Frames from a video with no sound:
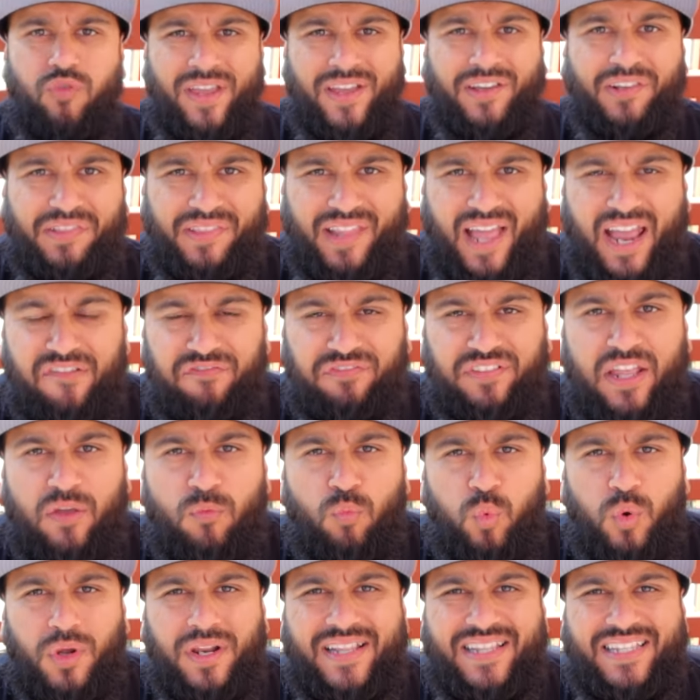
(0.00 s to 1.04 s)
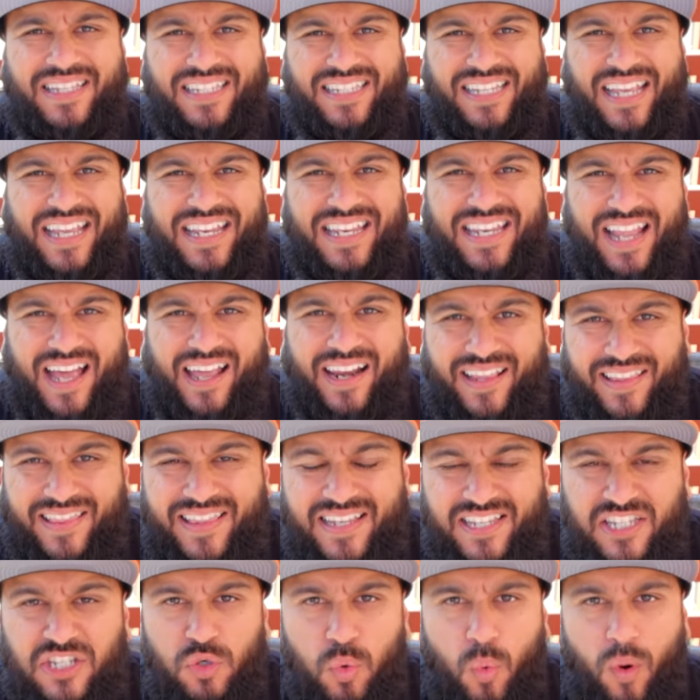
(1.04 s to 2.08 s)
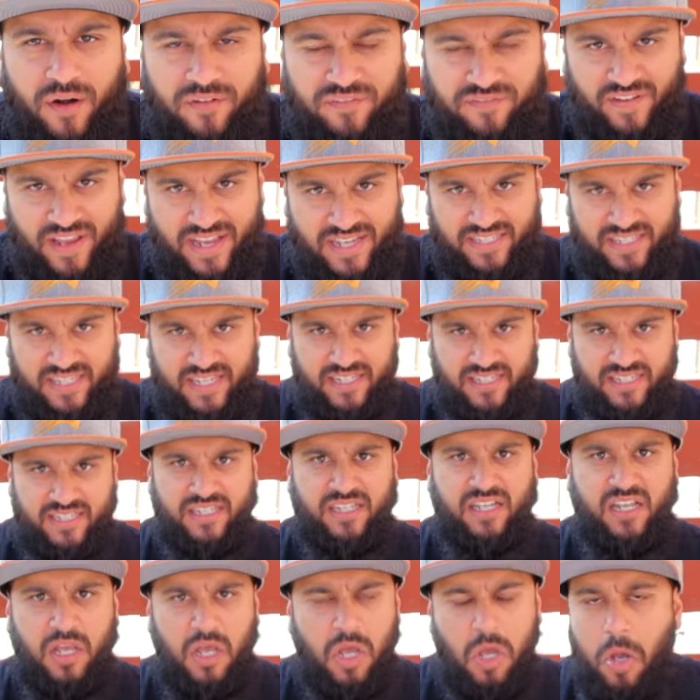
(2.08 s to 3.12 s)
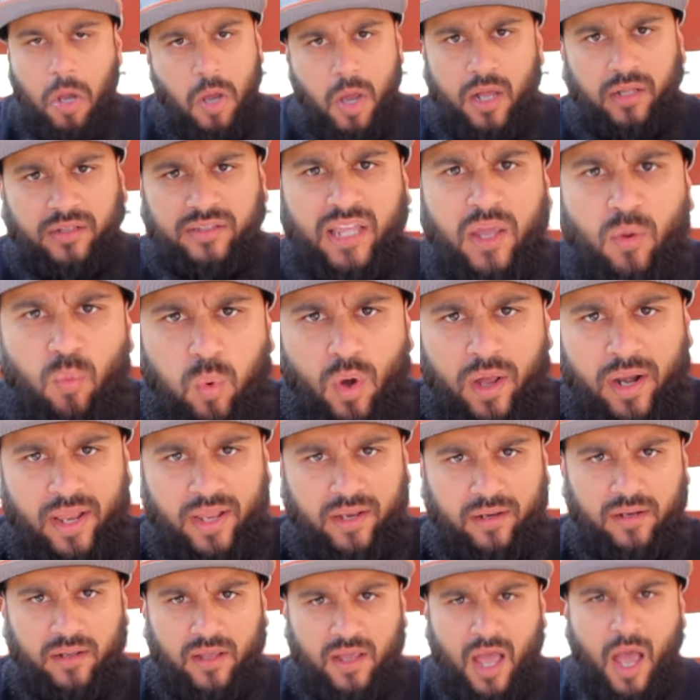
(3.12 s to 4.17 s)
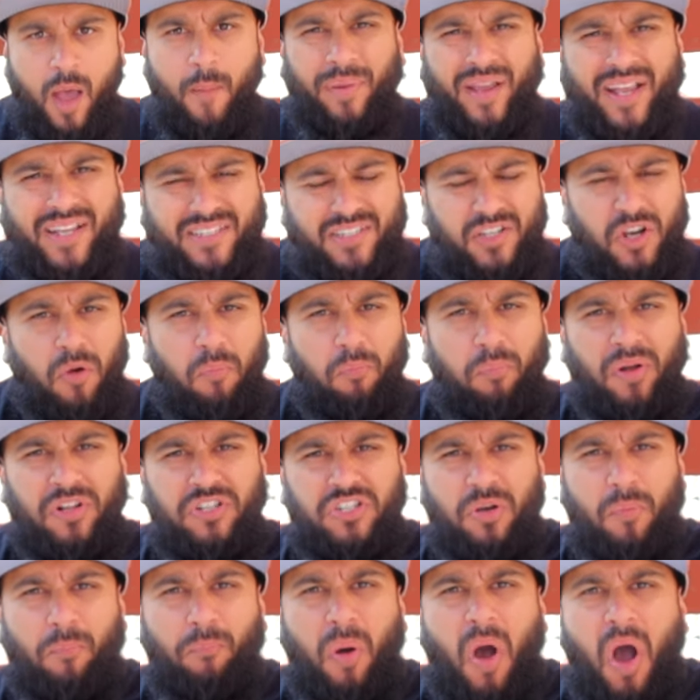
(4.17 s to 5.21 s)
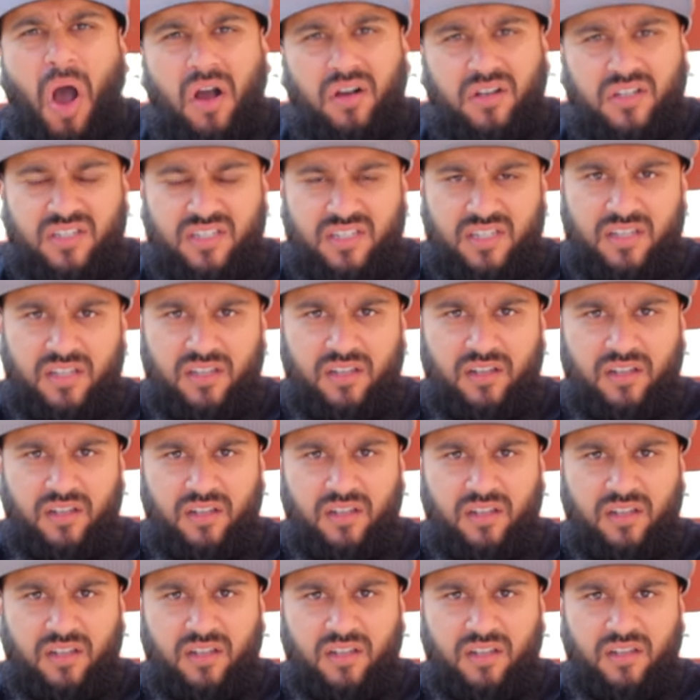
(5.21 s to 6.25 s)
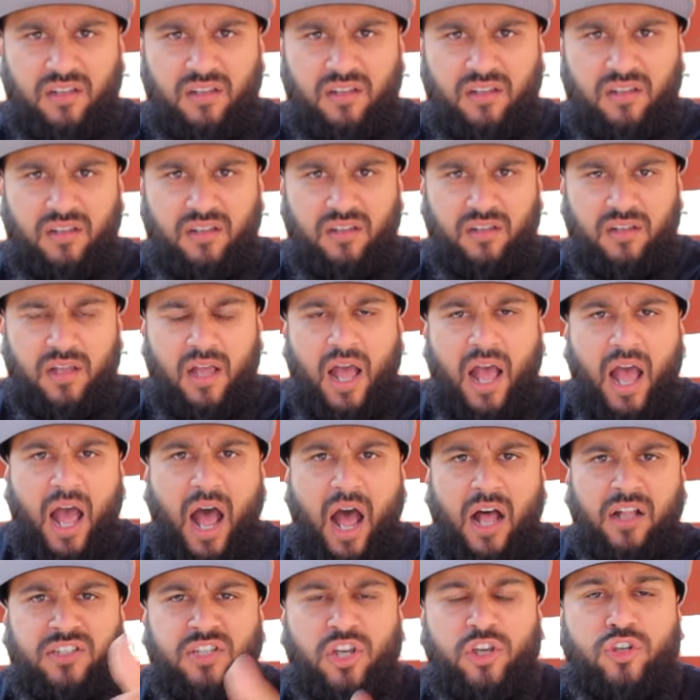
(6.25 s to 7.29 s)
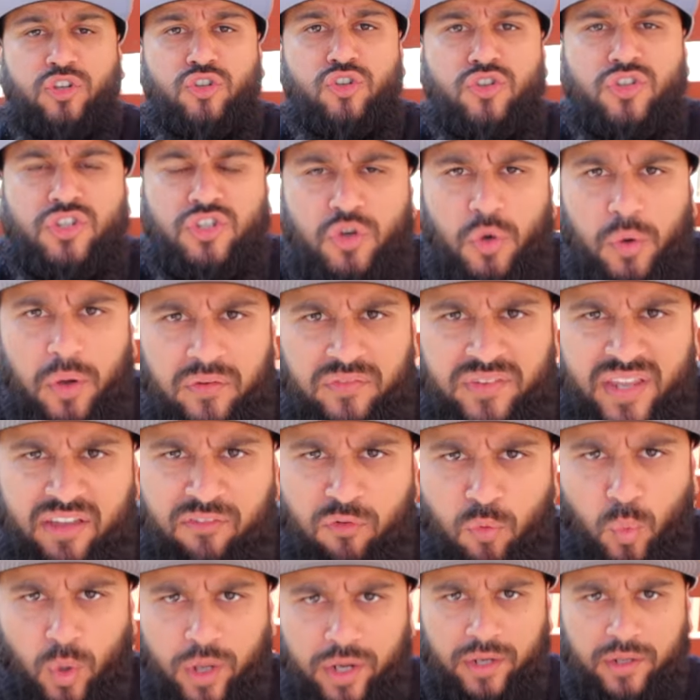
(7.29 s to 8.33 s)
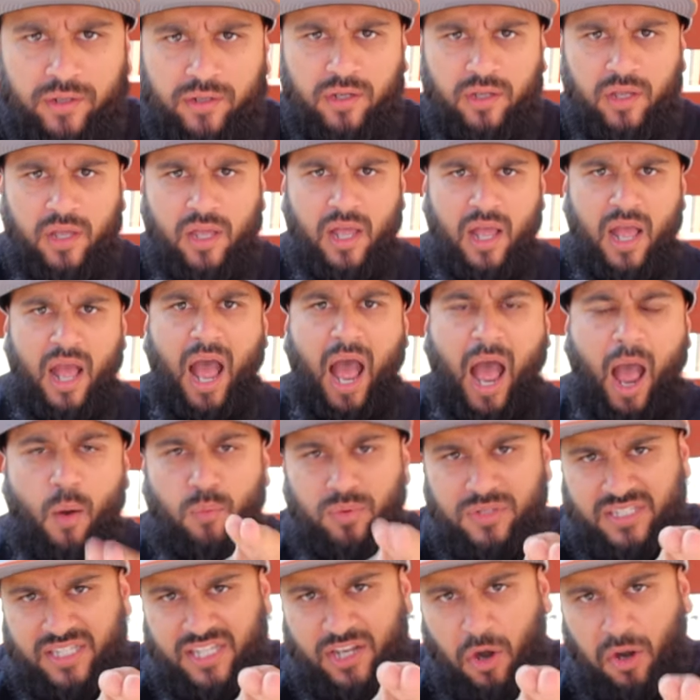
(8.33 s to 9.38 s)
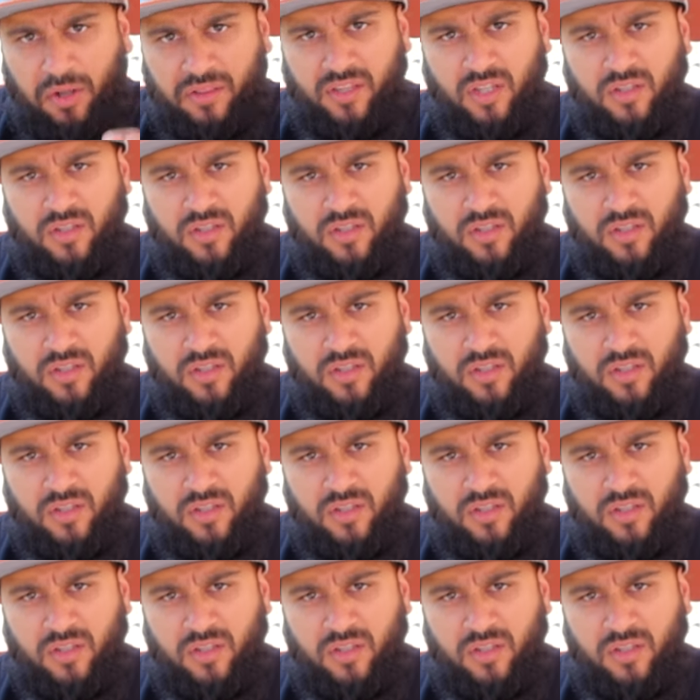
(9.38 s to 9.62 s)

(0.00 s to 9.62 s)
real life, they wouldn't say none of this to our faces. They wouldn't. Because they're a bunch of punks. I'll tell you a true story of David Wood. I was there at